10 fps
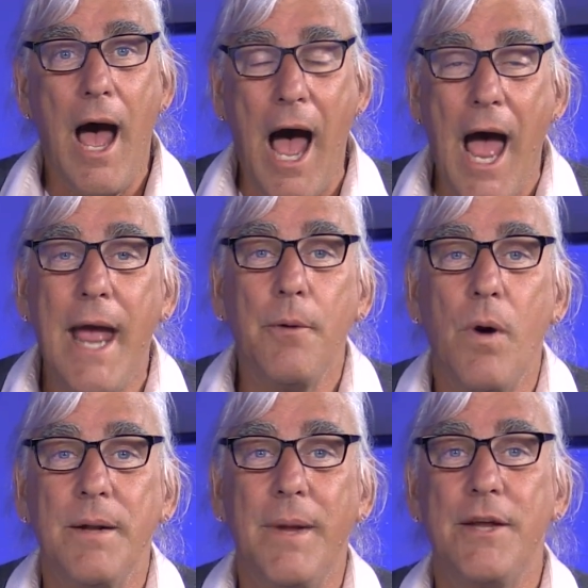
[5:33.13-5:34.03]
I
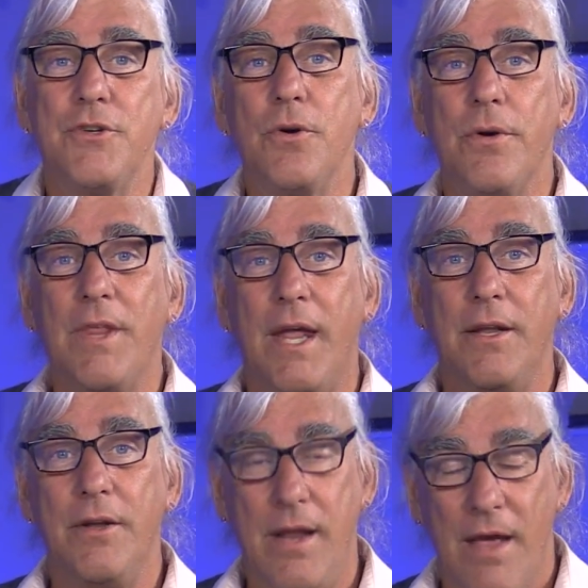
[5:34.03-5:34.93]
want to make sure that
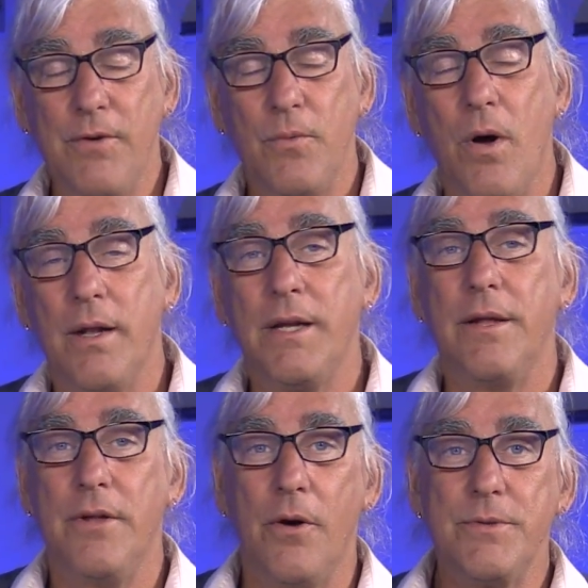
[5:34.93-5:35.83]
everyone
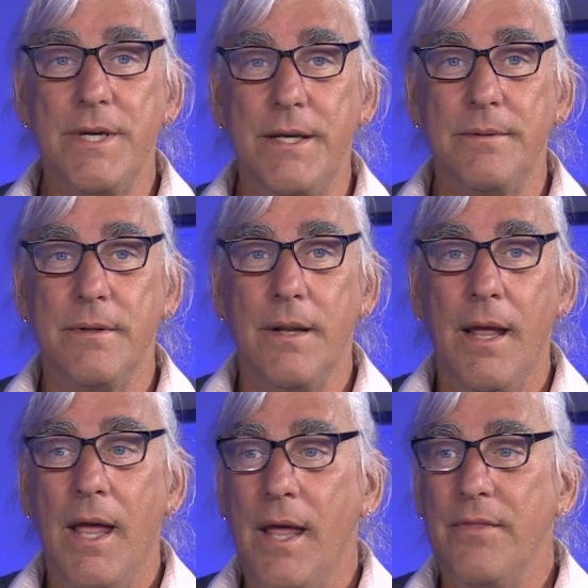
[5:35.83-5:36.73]
knows it,
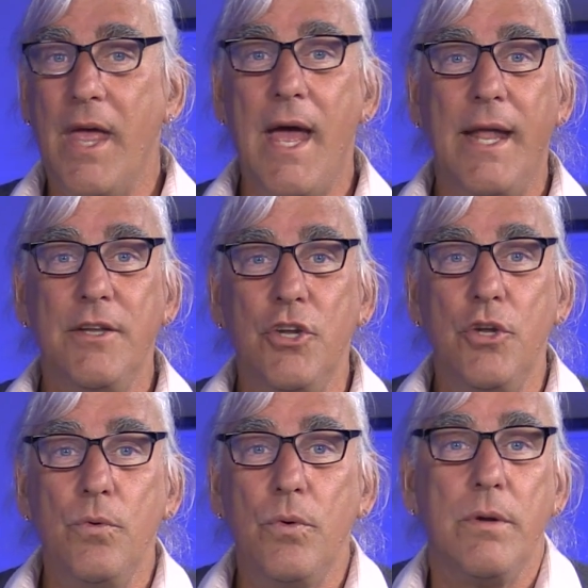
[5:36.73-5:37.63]
that
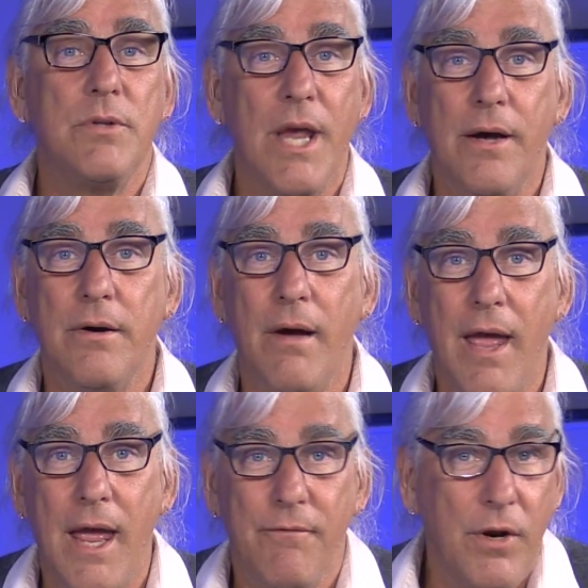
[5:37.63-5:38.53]
you tell
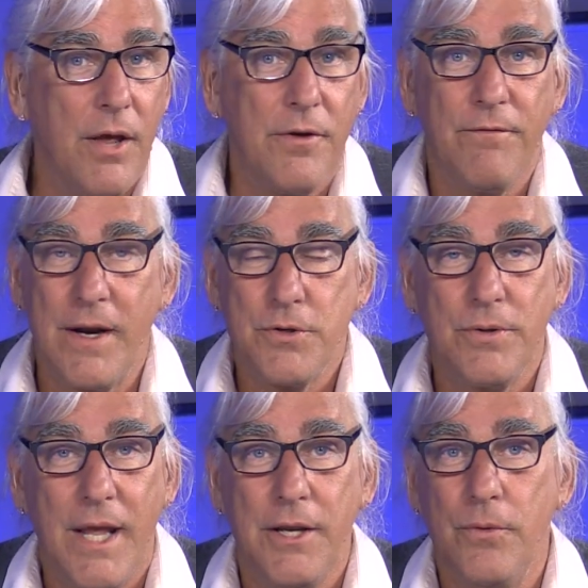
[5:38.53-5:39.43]
every other
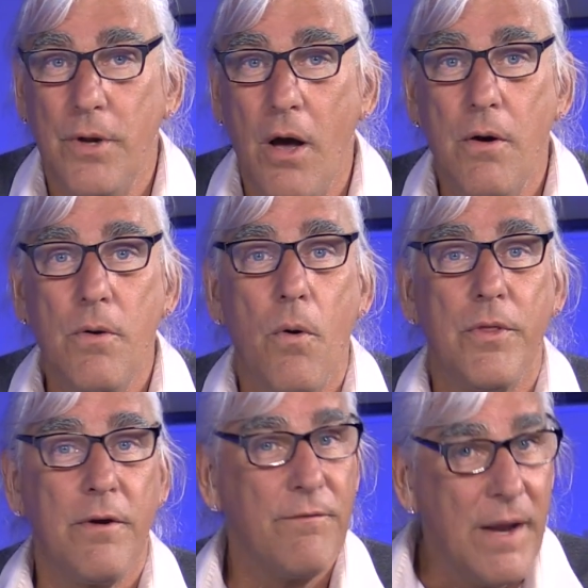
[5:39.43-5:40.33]
veteran that you know or
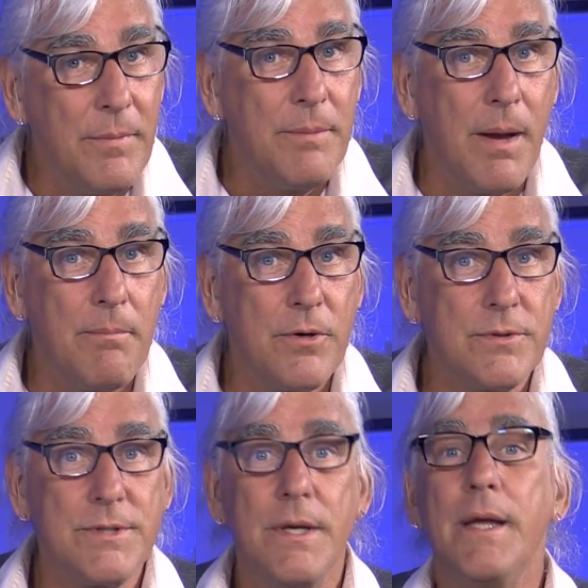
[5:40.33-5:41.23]
their family
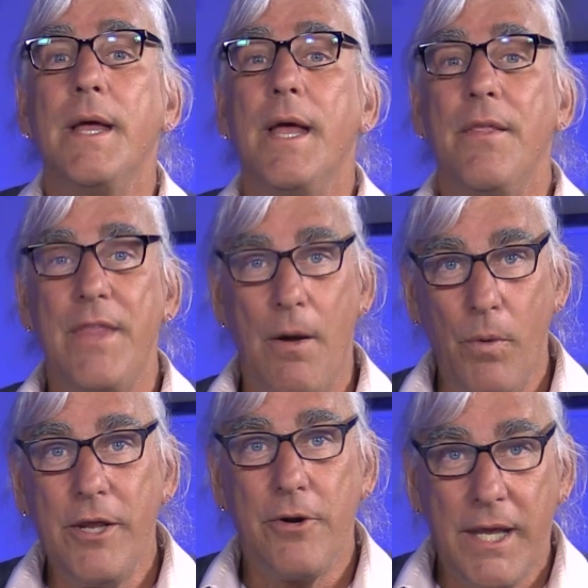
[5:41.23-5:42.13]
members that
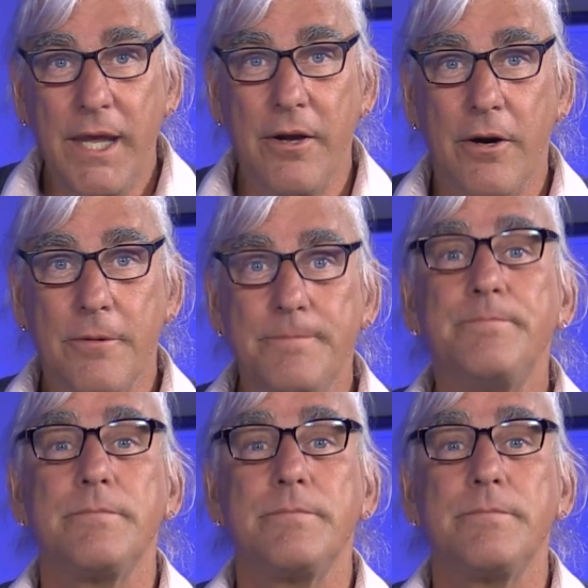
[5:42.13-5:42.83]
we are here